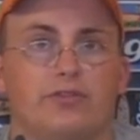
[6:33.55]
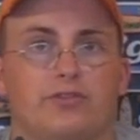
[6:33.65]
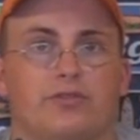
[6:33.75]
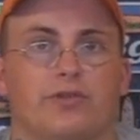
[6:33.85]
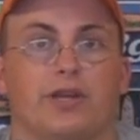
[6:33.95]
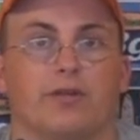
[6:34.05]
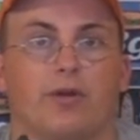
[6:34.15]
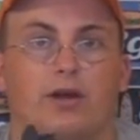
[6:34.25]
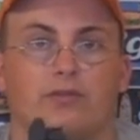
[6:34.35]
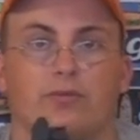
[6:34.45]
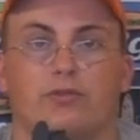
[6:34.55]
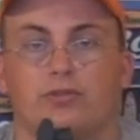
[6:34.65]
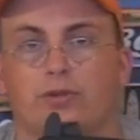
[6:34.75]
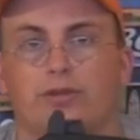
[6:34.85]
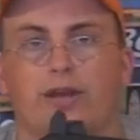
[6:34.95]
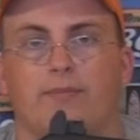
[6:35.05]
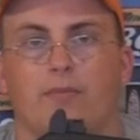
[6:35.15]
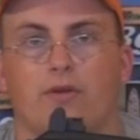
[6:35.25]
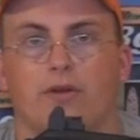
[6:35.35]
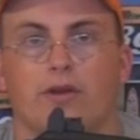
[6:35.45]
version 3 gearbox with a short type
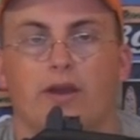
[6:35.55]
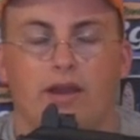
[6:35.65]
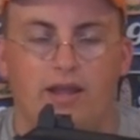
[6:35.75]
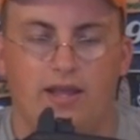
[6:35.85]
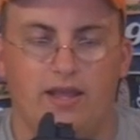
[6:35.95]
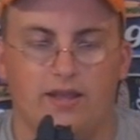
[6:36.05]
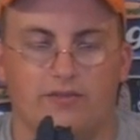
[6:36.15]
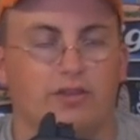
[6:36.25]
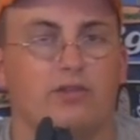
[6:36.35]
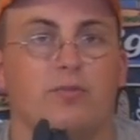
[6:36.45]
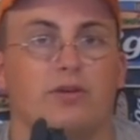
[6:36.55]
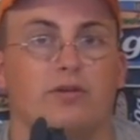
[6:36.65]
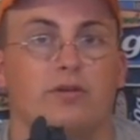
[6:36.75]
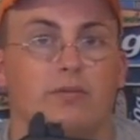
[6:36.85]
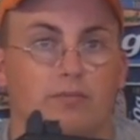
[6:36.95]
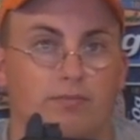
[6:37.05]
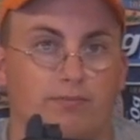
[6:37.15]
motor and 6mm